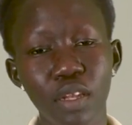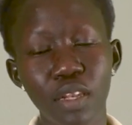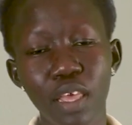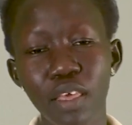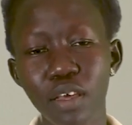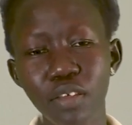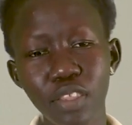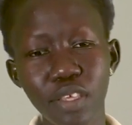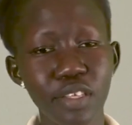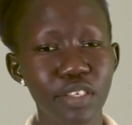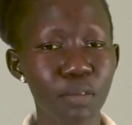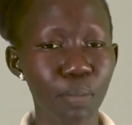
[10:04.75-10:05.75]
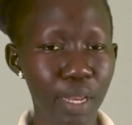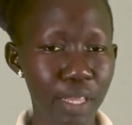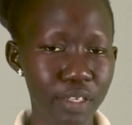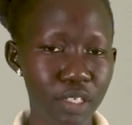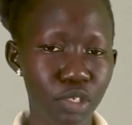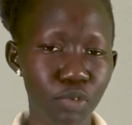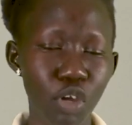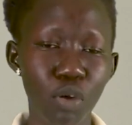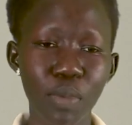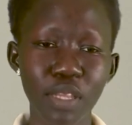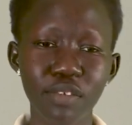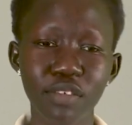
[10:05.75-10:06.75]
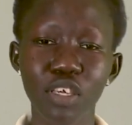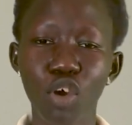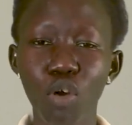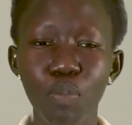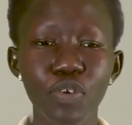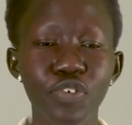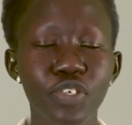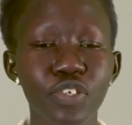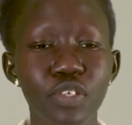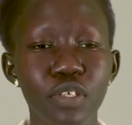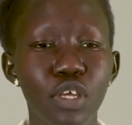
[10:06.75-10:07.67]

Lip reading: The healthy eating plate recommends the opposite